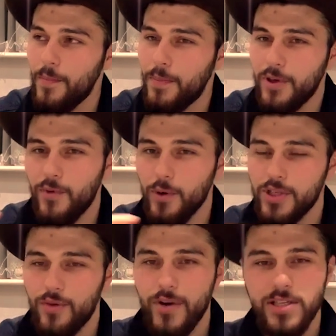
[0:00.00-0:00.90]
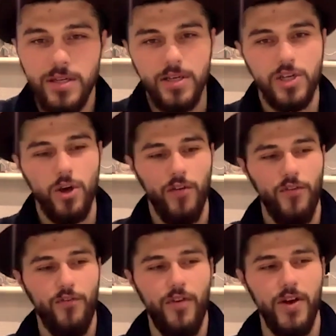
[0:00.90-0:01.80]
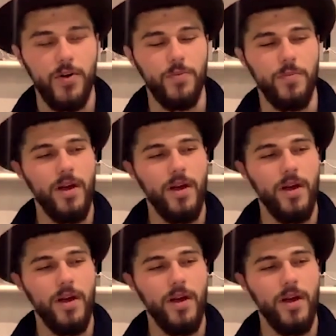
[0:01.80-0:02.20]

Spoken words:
But you've also recently shot a film